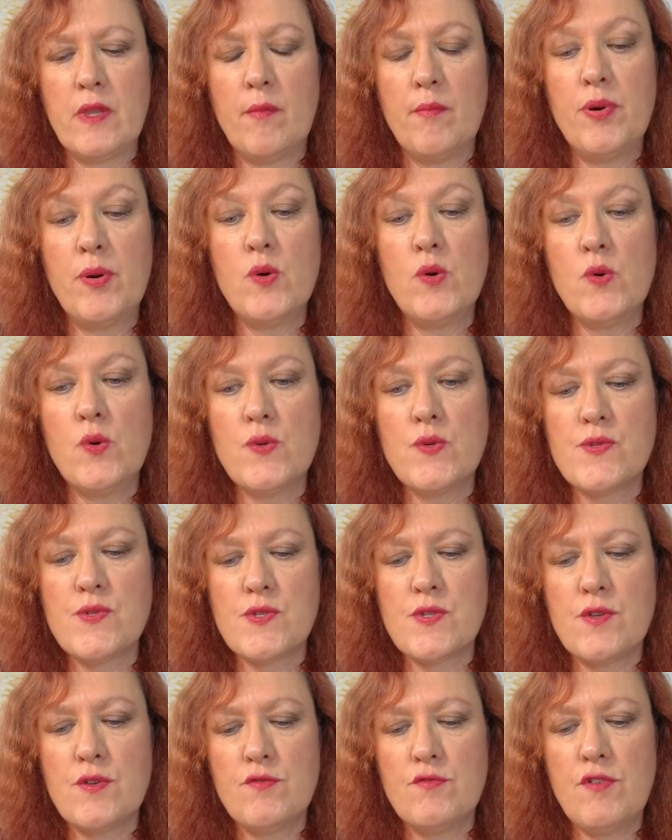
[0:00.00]

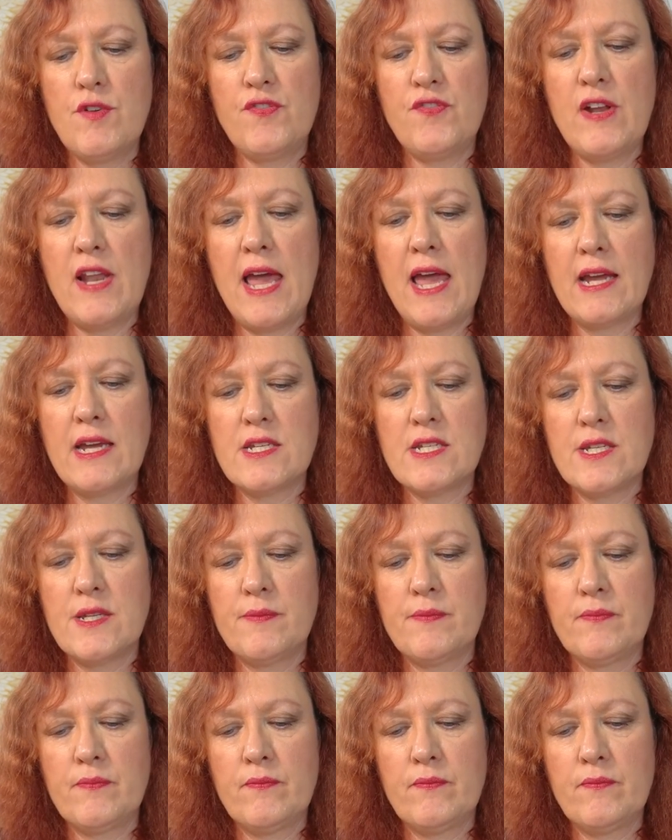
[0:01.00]
Pause, reflect.